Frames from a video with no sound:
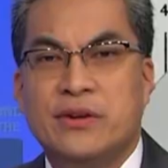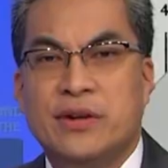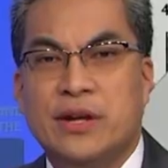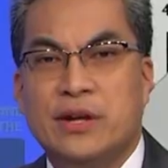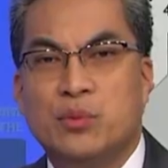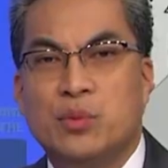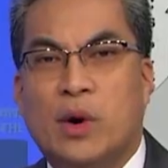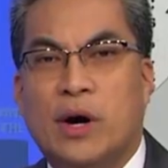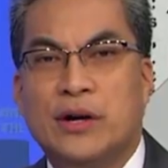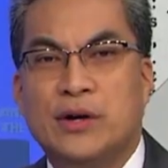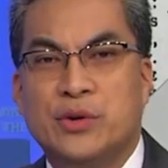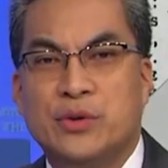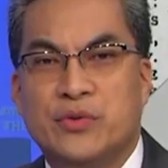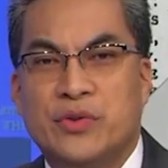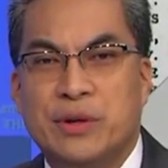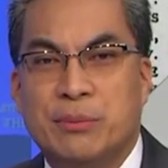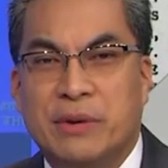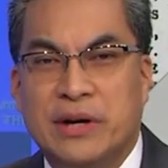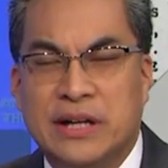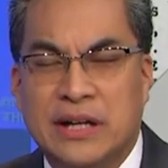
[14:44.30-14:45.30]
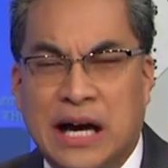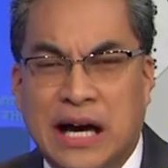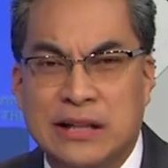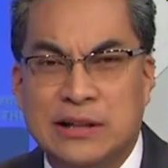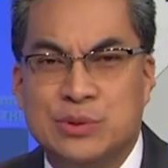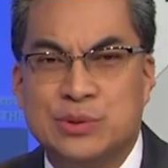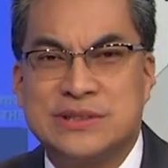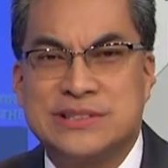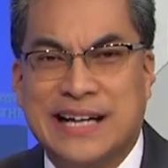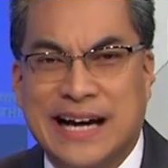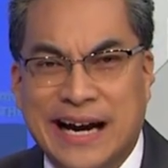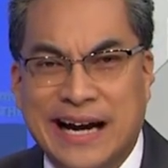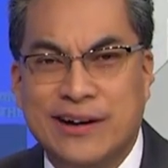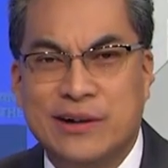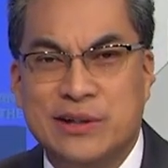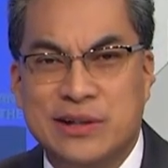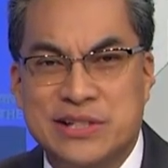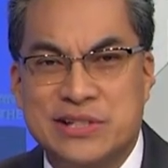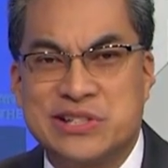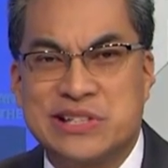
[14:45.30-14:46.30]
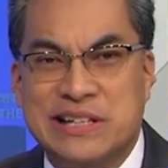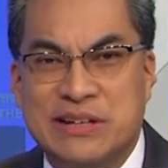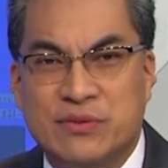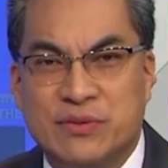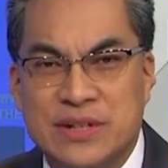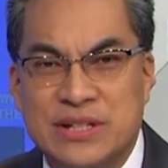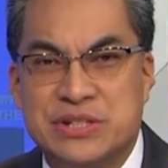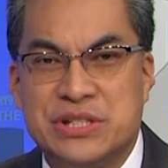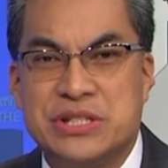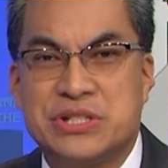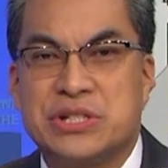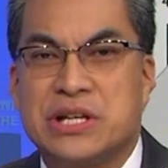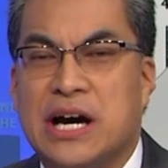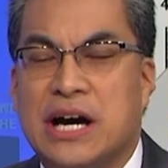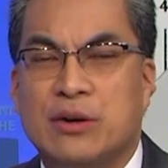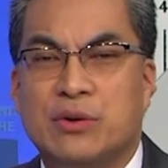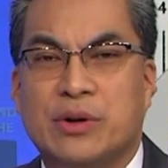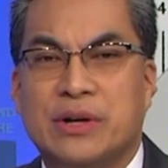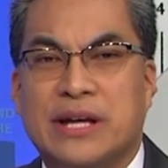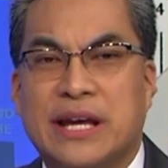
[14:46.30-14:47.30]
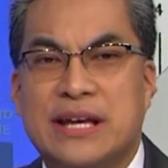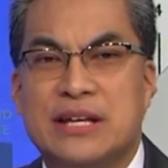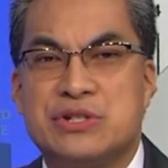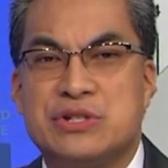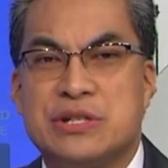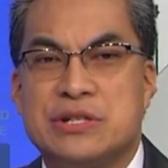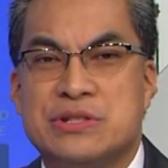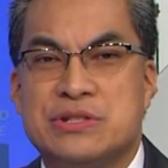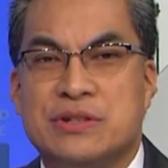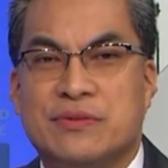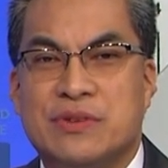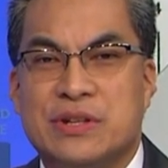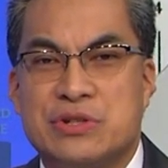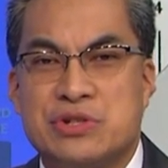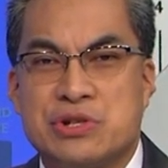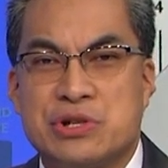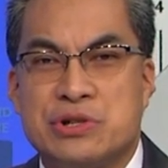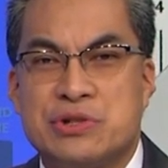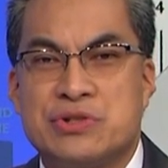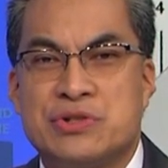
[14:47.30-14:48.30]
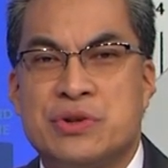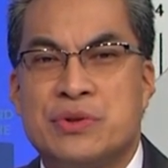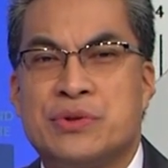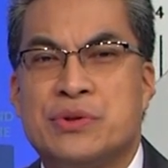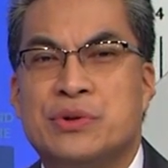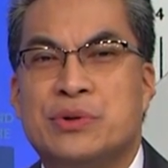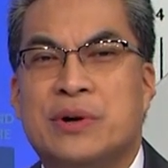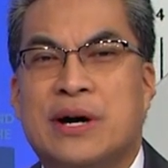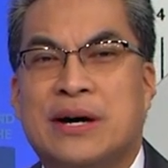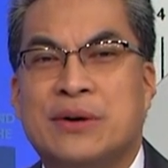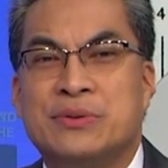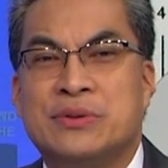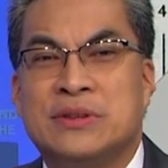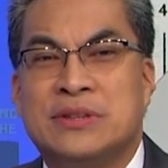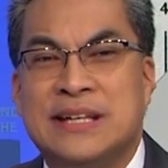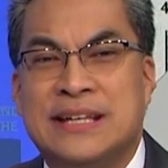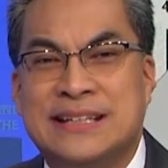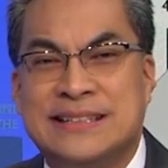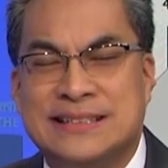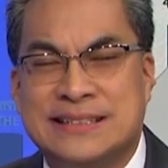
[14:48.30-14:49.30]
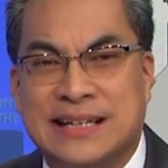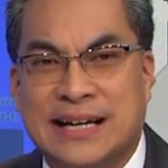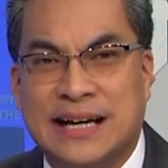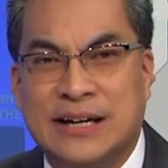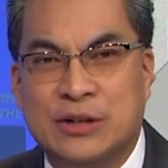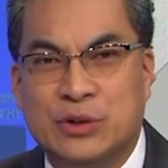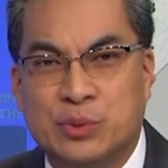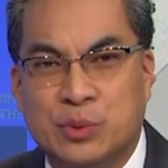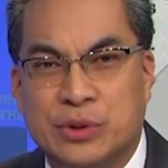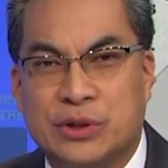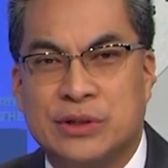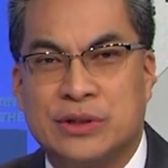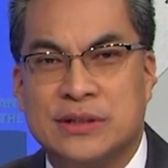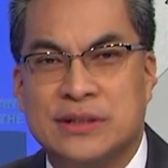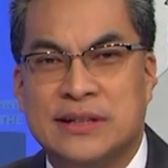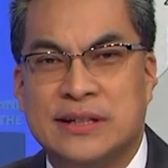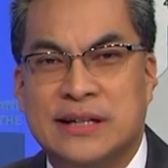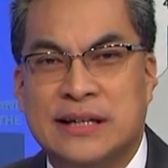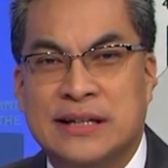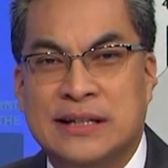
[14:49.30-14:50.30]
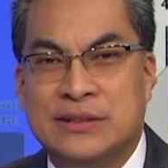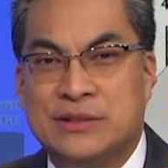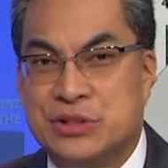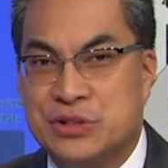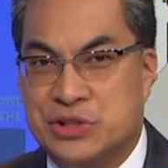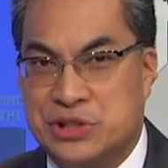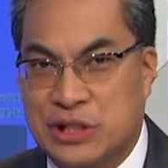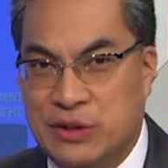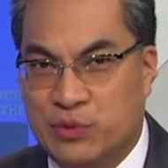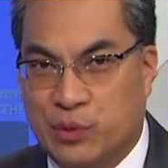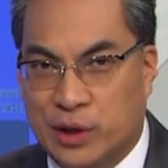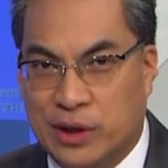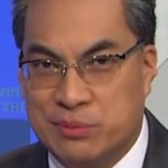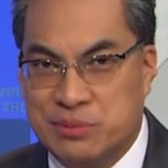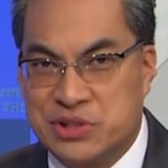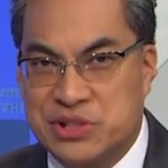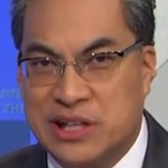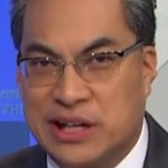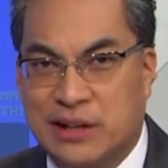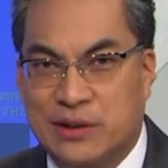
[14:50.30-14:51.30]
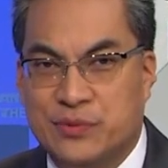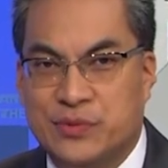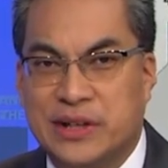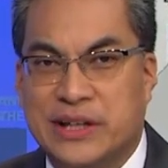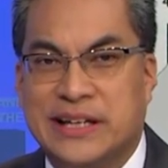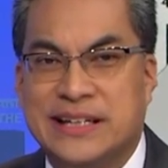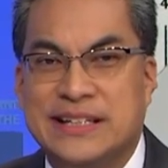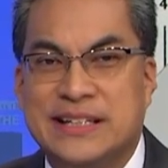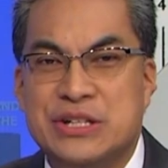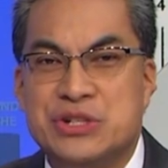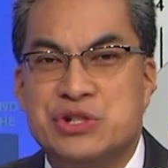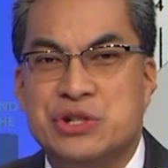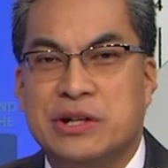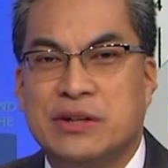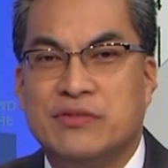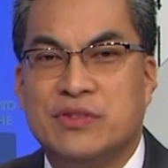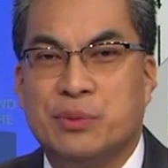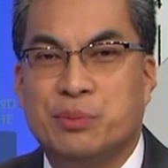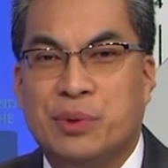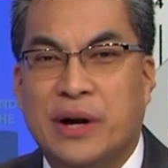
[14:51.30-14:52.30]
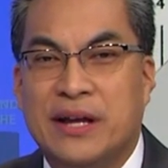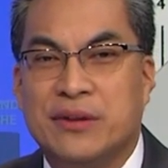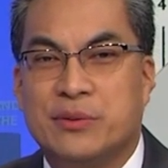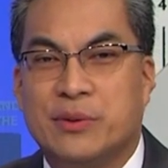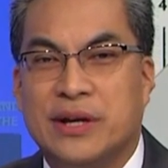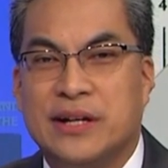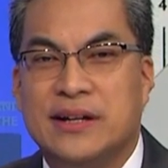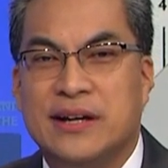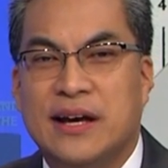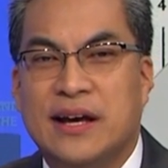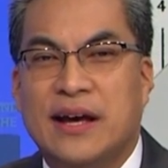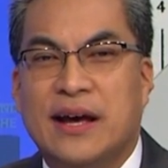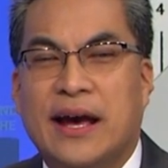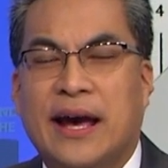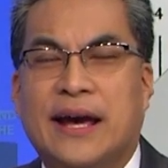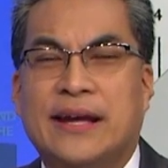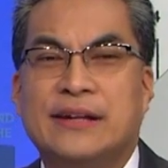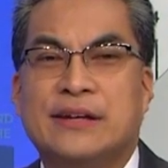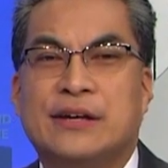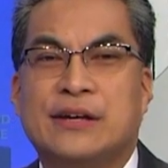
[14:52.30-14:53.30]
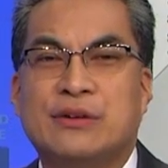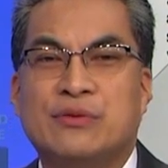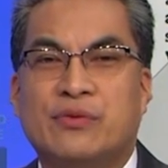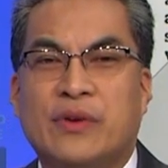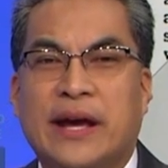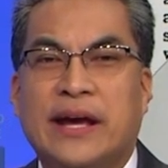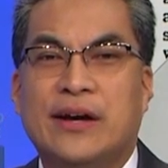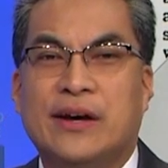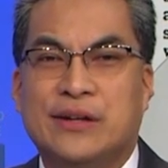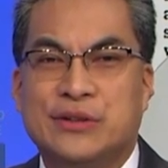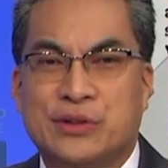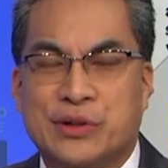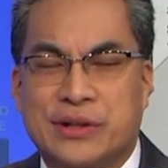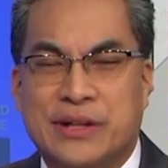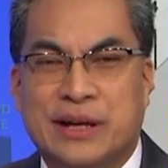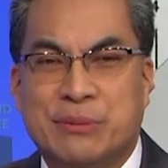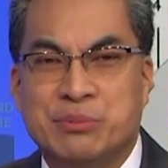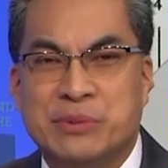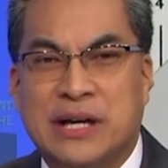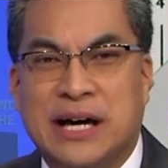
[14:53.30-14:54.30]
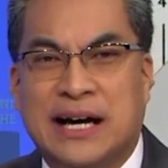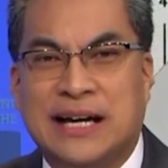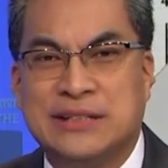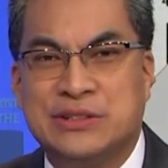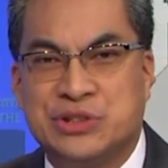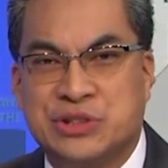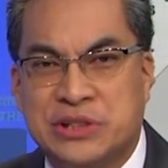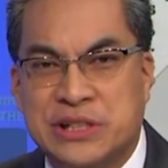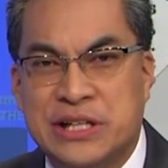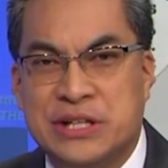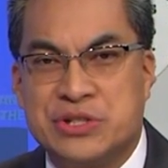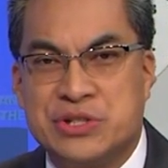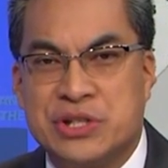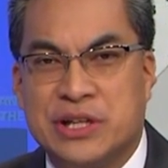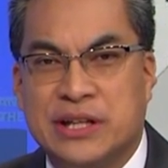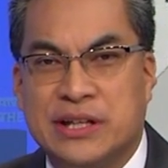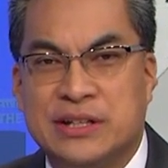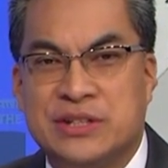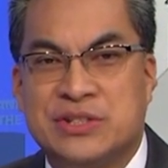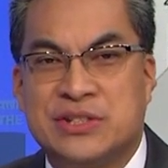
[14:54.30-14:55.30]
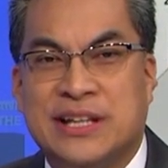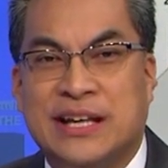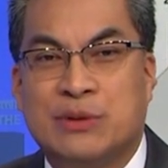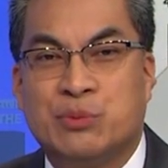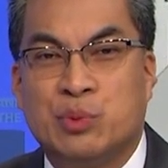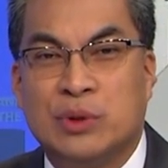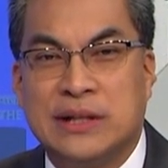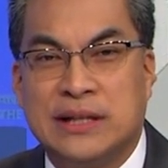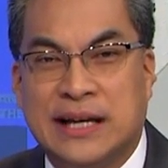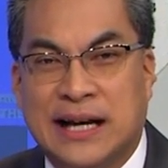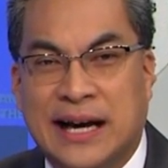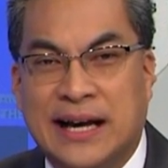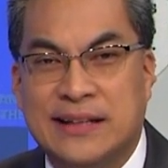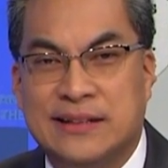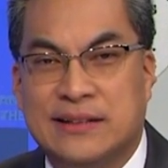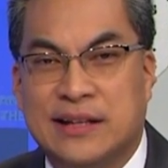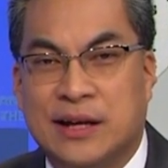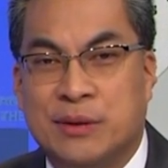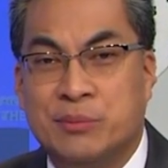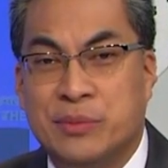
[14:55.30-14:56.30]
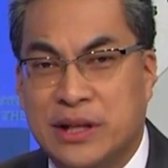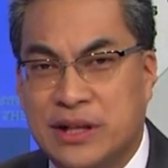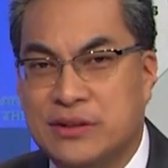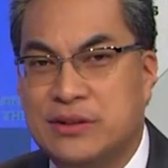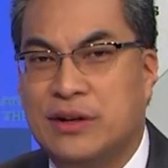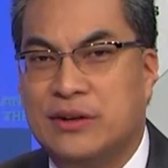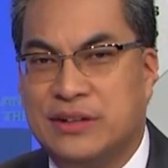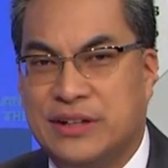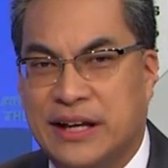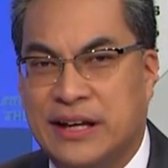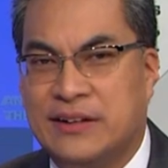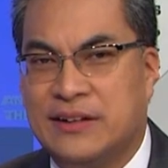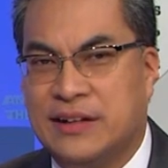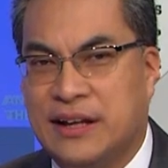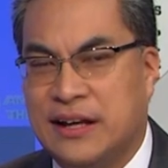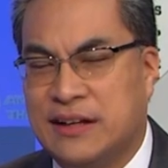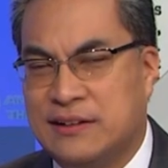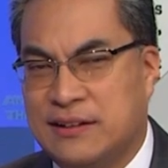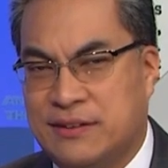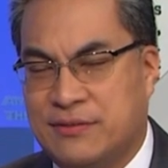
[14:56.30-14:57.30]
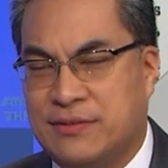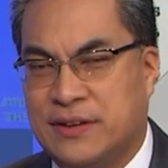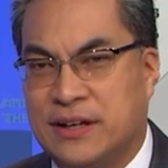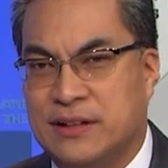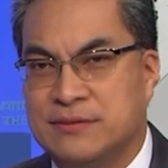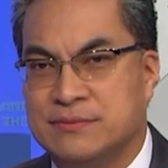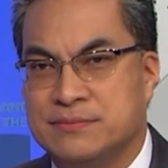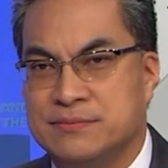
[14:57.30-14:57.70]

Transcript: Eduardo V. Manalo tirelessly visits congregations of the church throughout the entire world to see for himself the condition of the brethren and convey unto them God's teachings that will guide them in their day to day living.